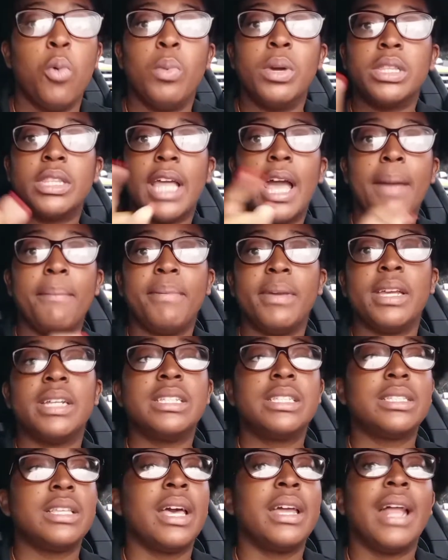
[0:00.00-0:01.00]
with that
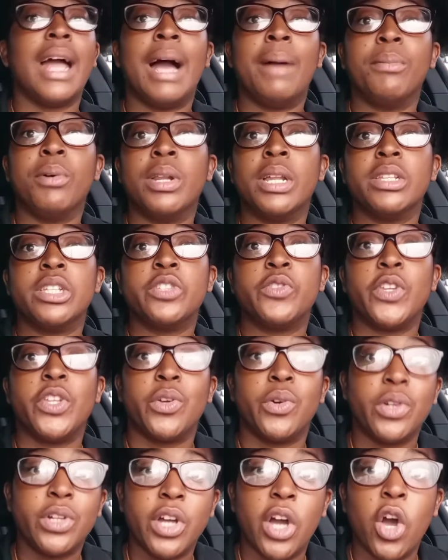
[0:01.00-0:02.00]
being said, I'm gonna let this
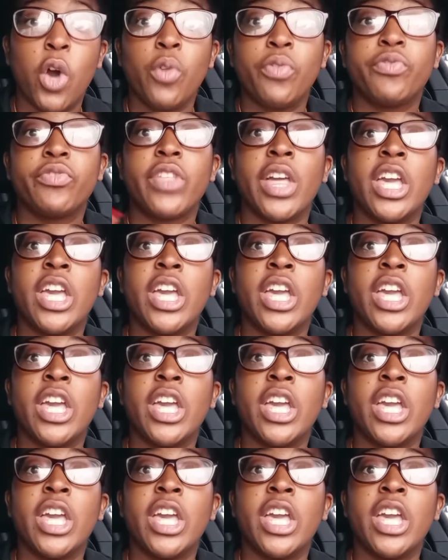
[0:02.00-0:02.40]
video go.